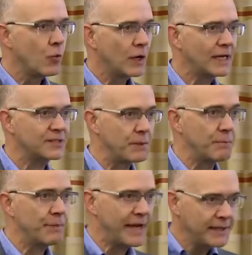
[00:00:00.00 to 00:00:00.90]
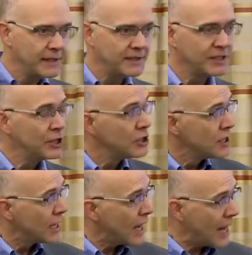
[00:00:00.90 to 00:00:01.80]
what has been paid.
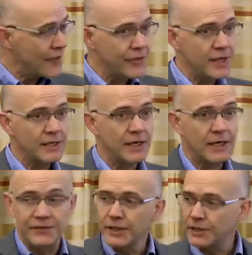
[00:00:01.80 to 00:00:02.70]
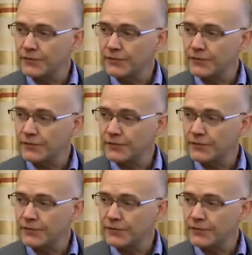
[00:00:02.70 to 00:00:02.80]
And then at the